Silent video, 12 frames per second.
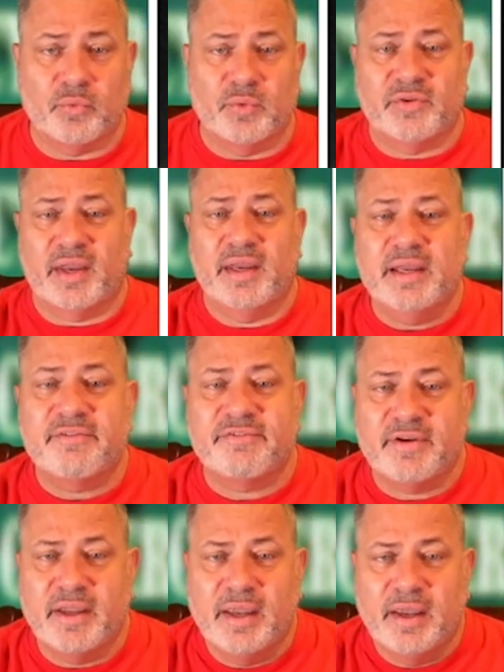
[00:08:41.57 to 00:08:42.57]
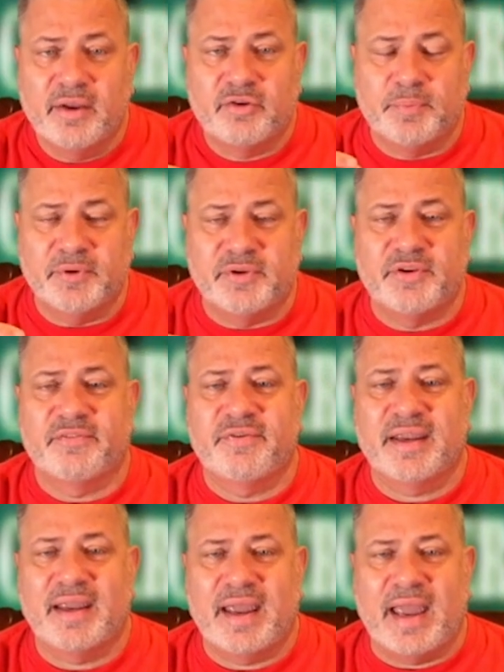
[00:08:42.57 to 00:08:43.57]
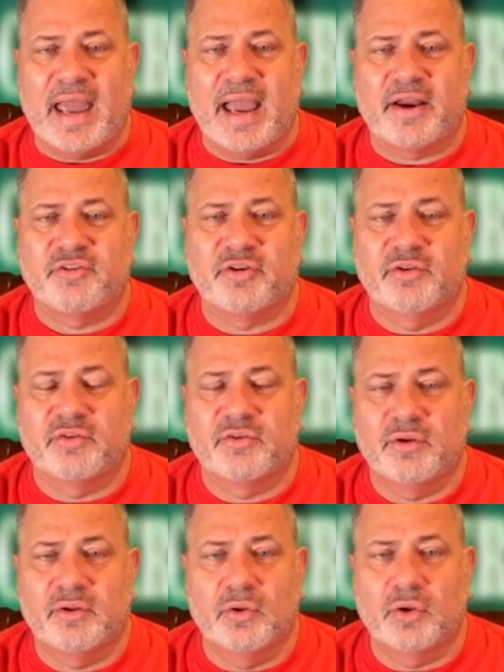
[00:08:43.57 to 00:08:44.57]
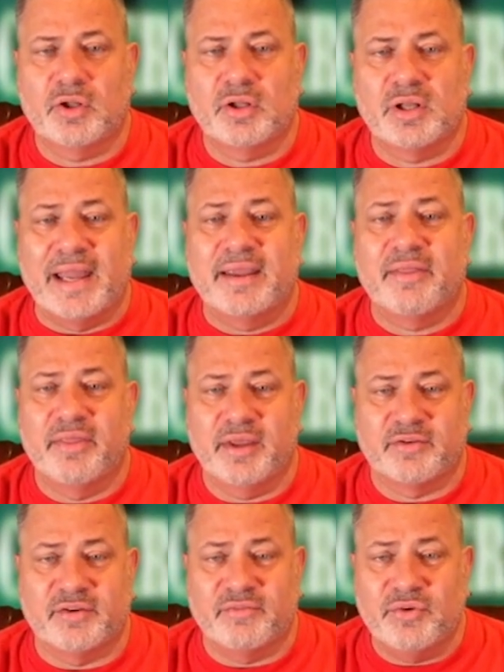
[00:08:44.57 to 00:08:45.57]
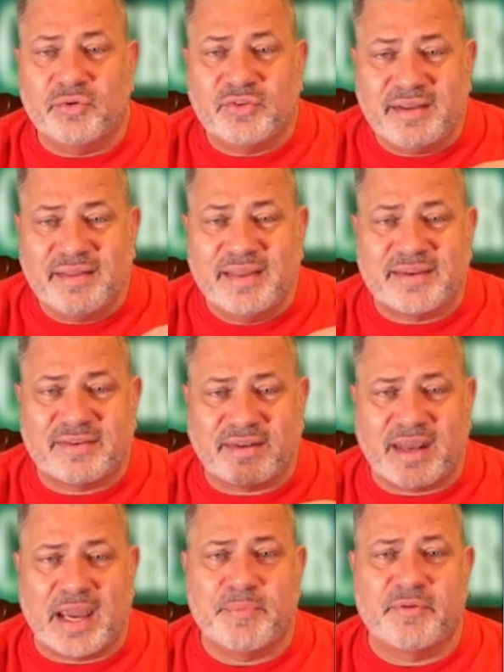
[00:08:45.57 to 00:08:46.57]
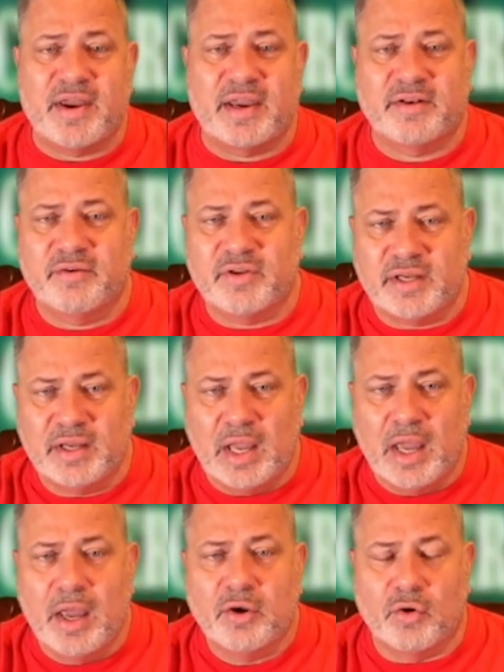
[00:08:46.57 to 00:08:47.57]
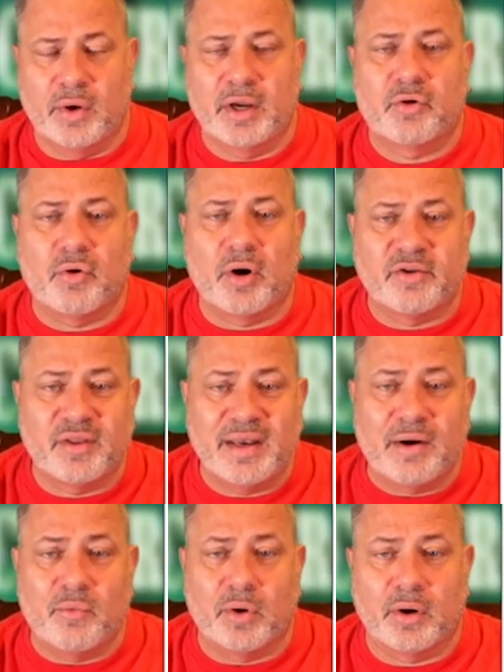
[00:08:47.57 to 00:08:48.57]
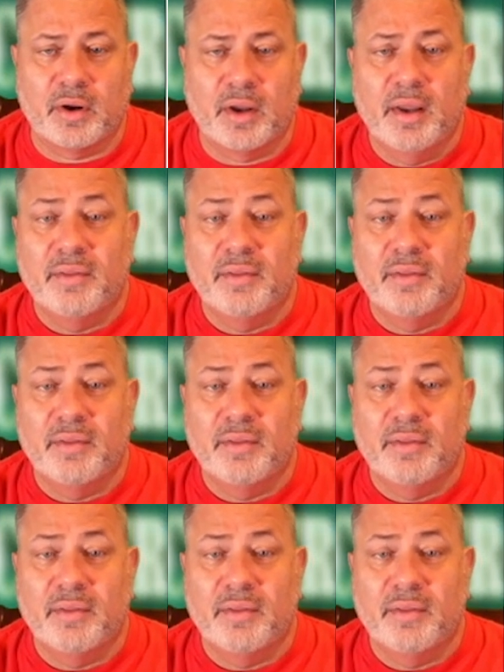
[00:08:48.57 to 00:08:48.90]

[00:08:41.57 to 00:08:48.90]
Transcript: We say, if specific actions look like this, if you see this type of activity going across the network,